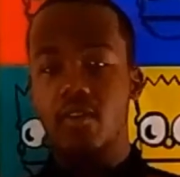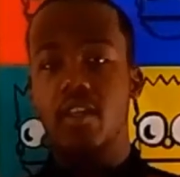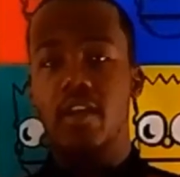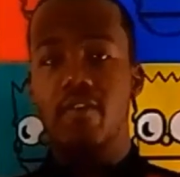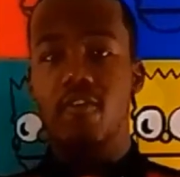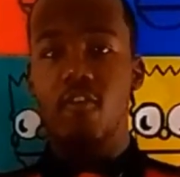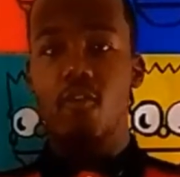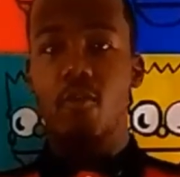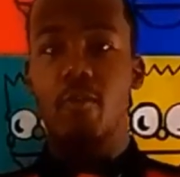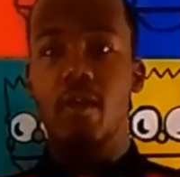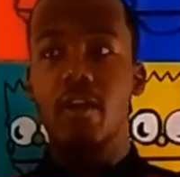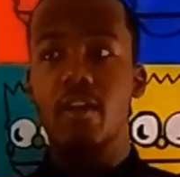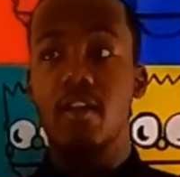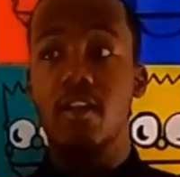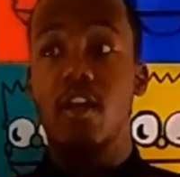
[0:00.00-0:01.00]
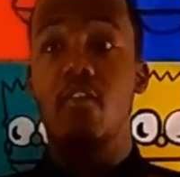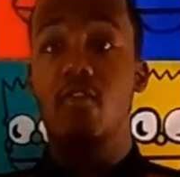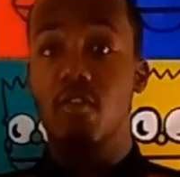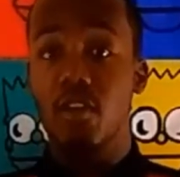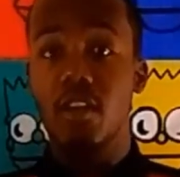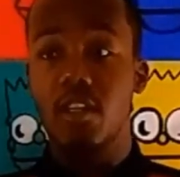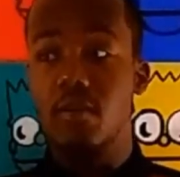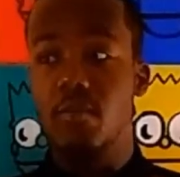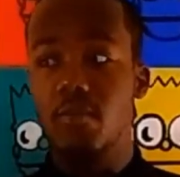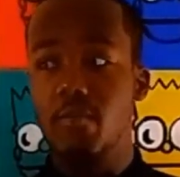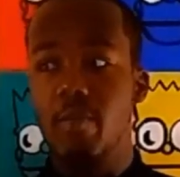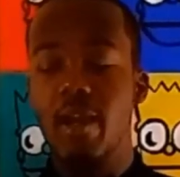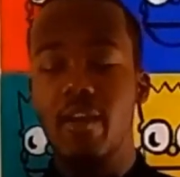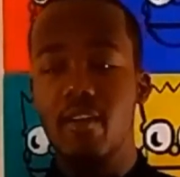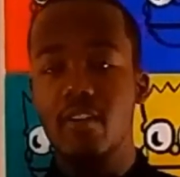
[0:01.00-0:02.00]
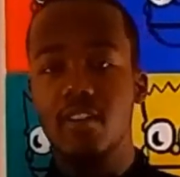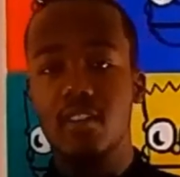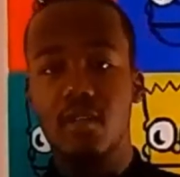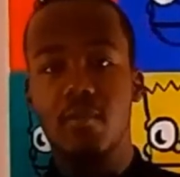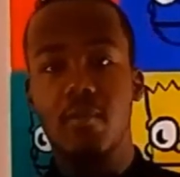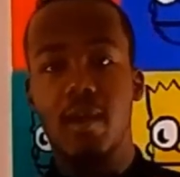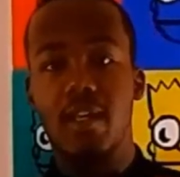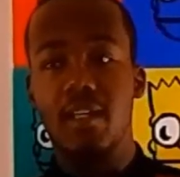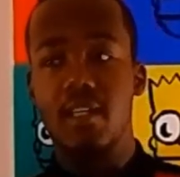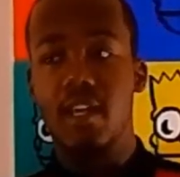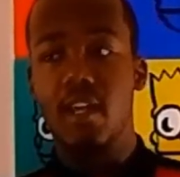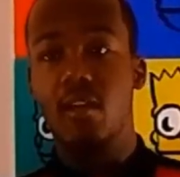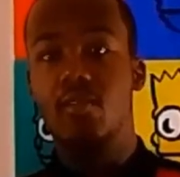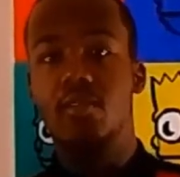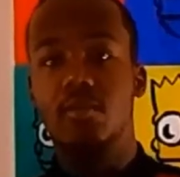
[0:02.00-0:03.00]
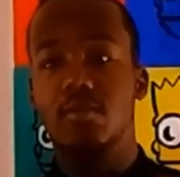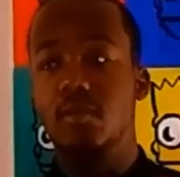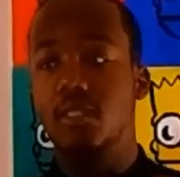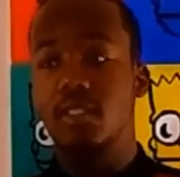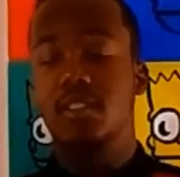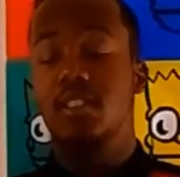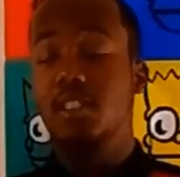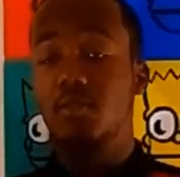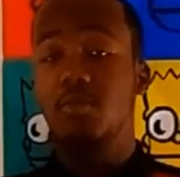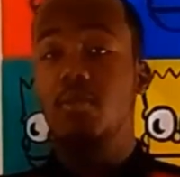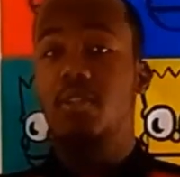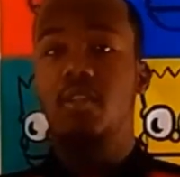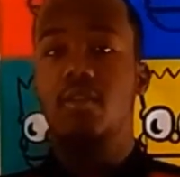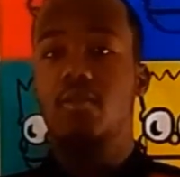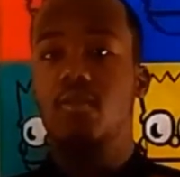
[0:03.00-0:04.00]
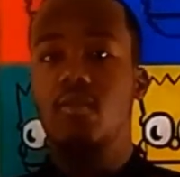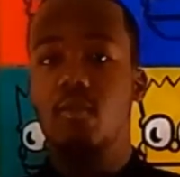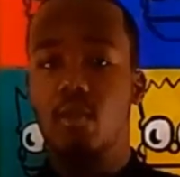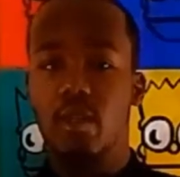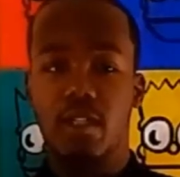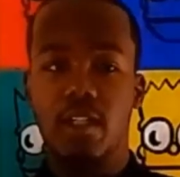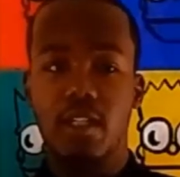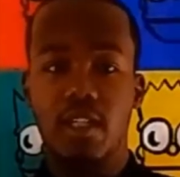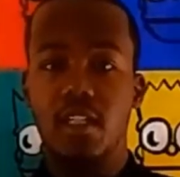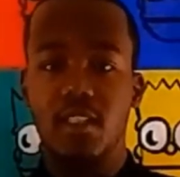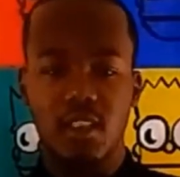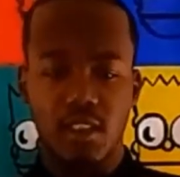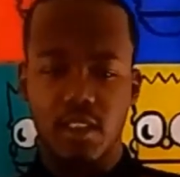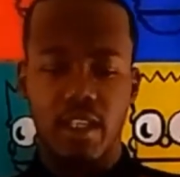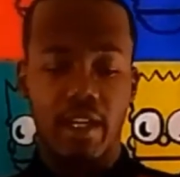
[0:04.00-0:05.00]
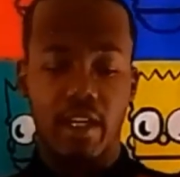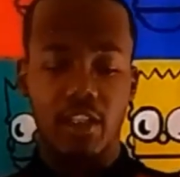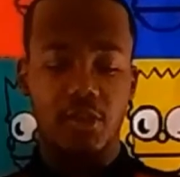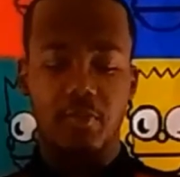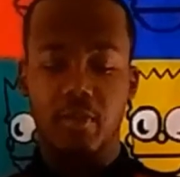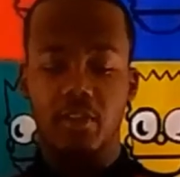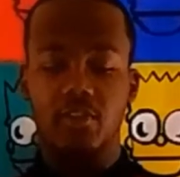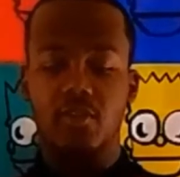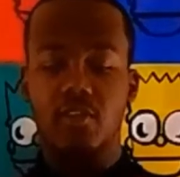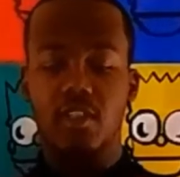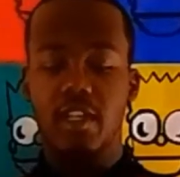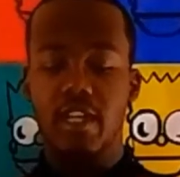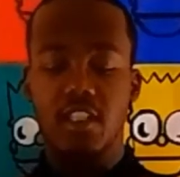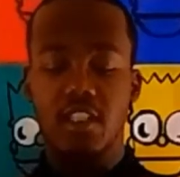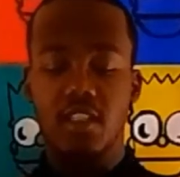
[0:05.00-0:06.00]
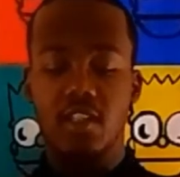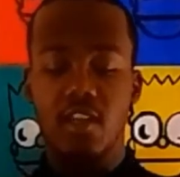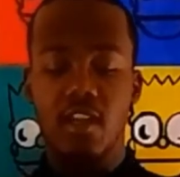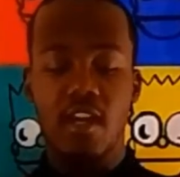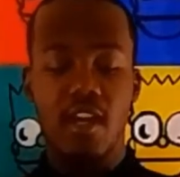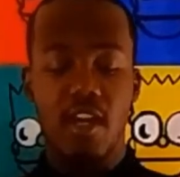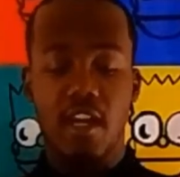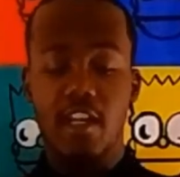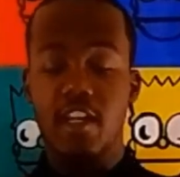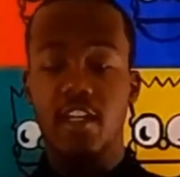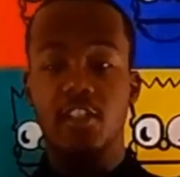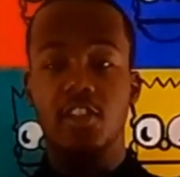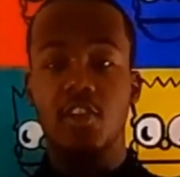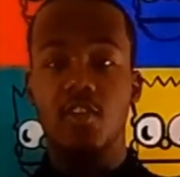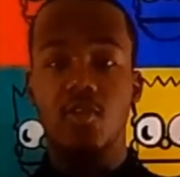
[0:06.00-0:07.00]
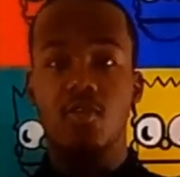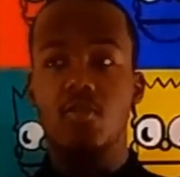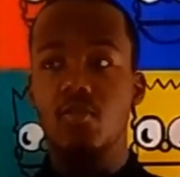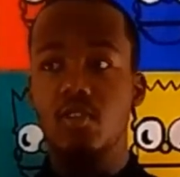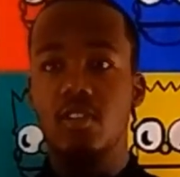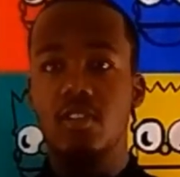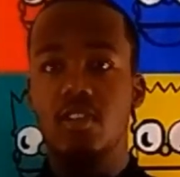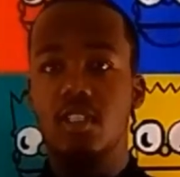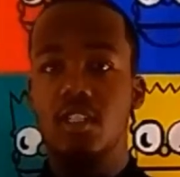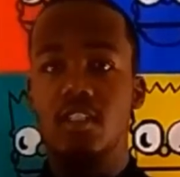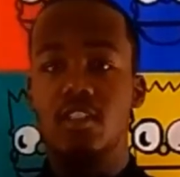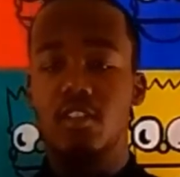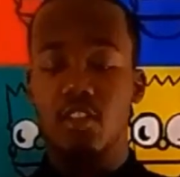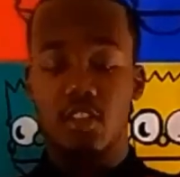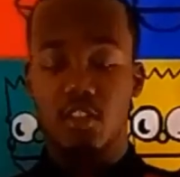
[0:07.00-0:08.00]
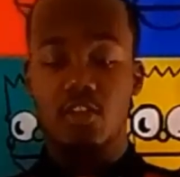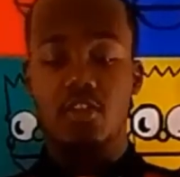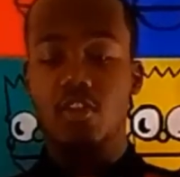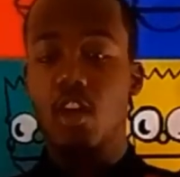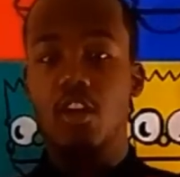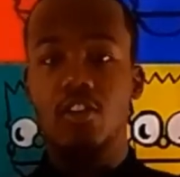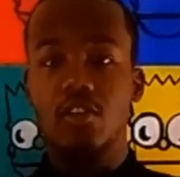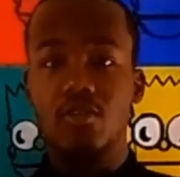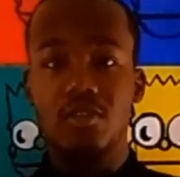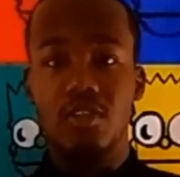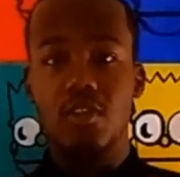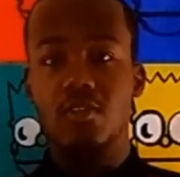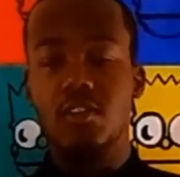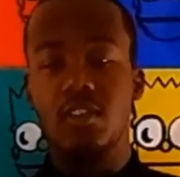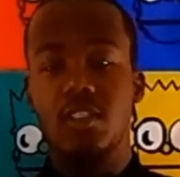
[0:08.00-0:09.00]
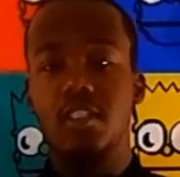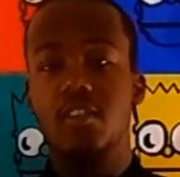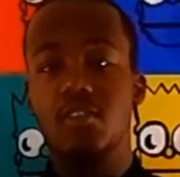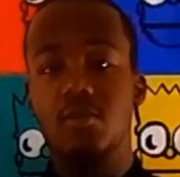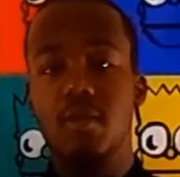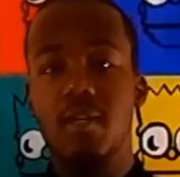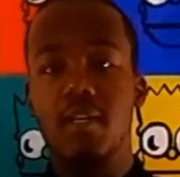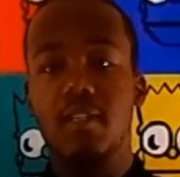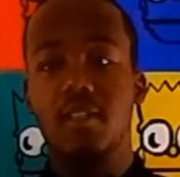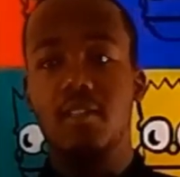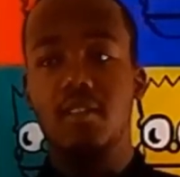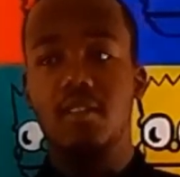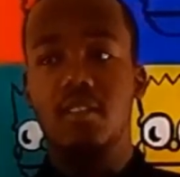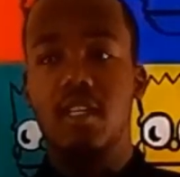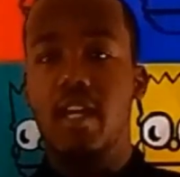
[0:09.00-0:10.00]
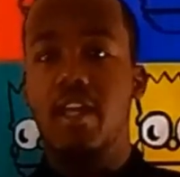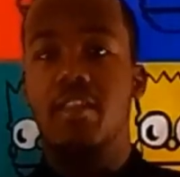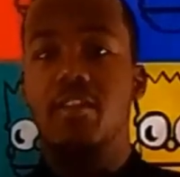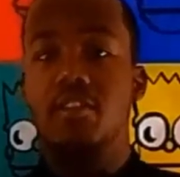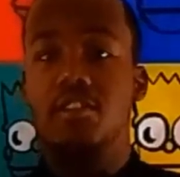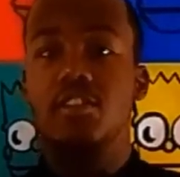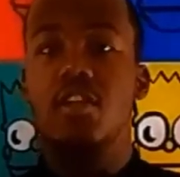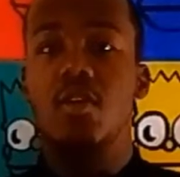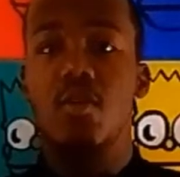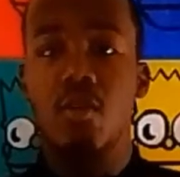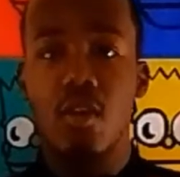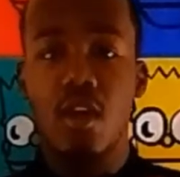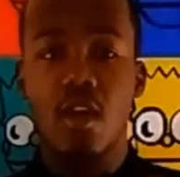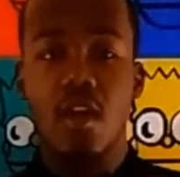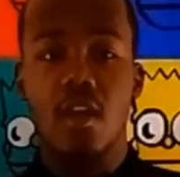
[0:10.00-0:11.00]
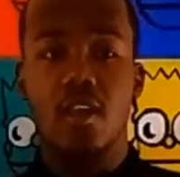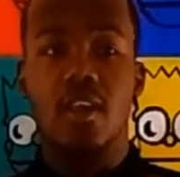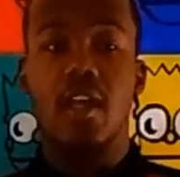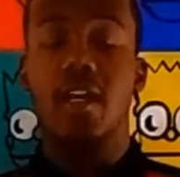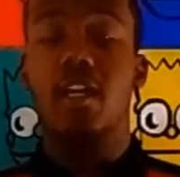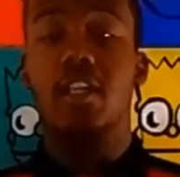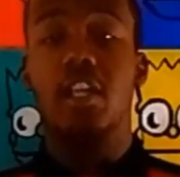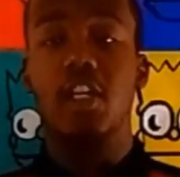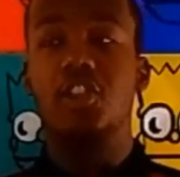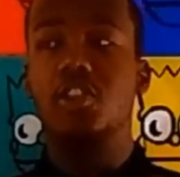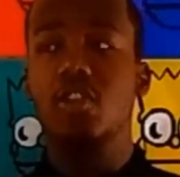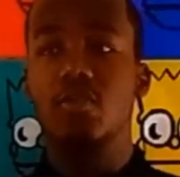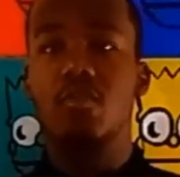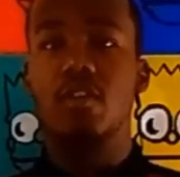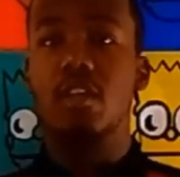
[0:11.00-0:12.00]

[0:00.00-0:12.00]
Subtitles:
on that full burden of really bearing somebody else, because that's what it is. It's like a spiritual connection, and their souls y'all two souls is intertwined together. So like, unless you're